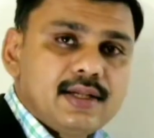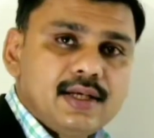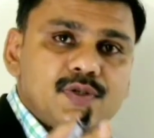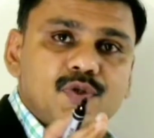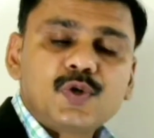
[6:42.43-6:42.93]

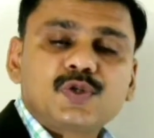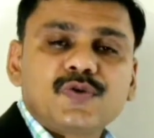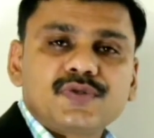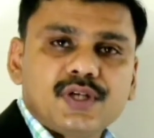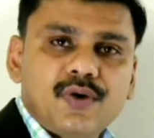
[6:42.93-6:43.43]
the source
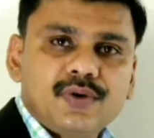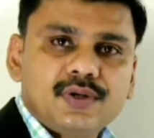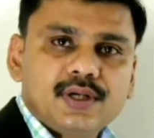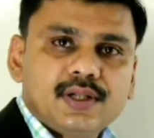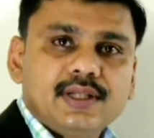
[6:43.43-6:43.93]
of
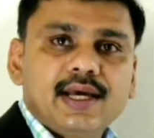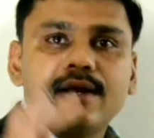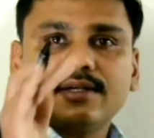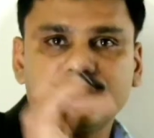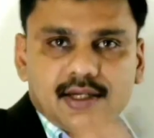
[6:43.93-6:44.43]
sound. They are
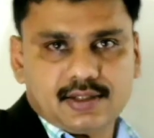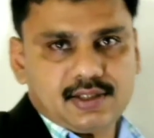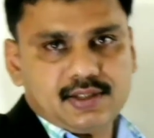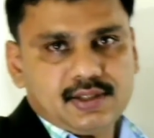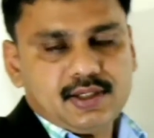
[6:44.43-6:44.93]
at
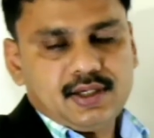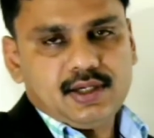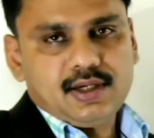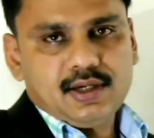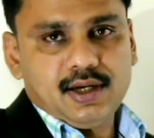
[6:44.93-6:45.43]
rest.
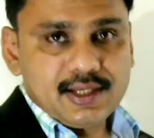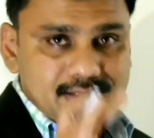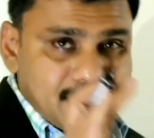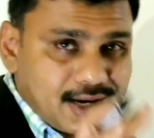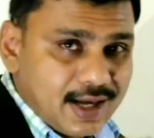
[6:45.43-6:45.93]

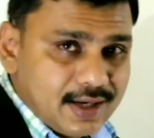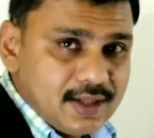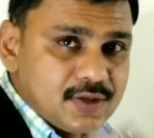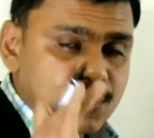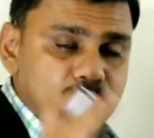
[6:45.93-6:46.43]
Listener and
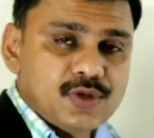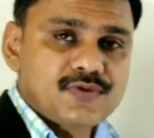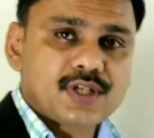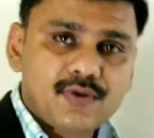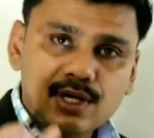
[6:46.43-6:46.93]
the source
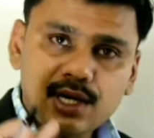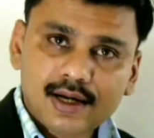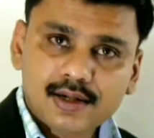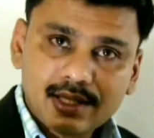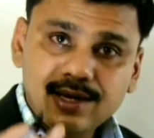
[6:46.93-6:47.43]
of sound
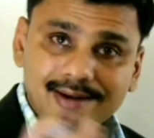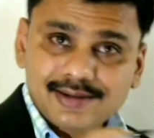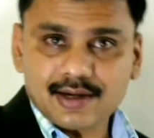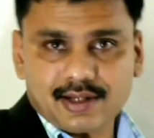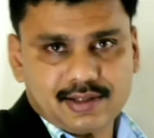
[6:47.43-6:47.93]
are
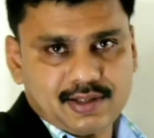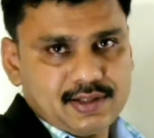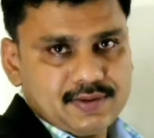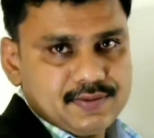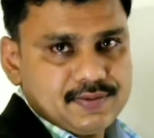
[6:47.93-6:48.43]
at
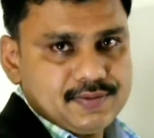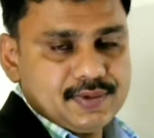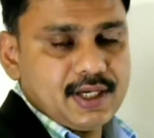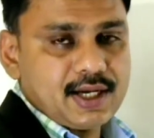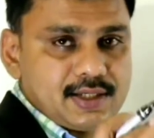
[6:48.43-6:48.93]
rest.
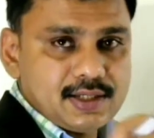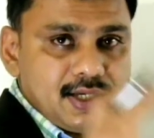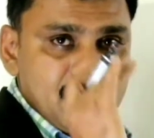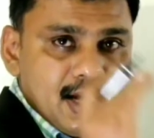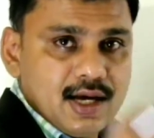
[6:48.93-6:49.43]
They are at
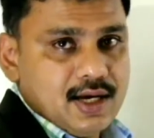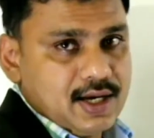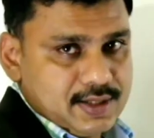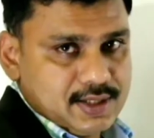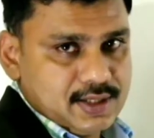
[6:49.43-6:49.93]

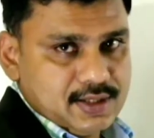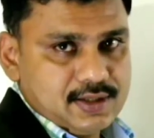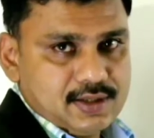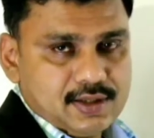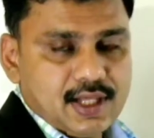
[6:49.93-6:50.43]
rest.
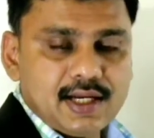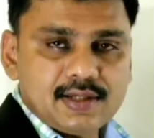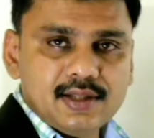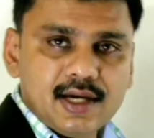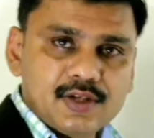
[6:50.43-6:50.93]
That
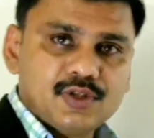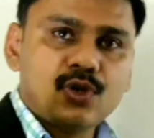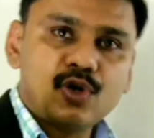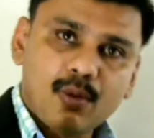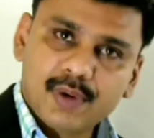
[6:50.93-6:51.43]
is, there is
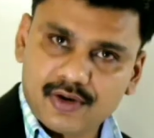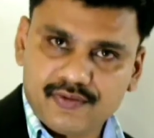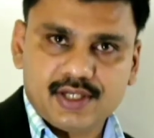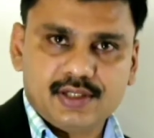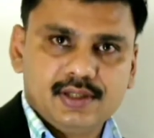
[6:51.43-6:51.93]
no Doppler
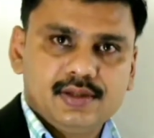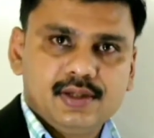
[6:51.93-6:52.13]
effect.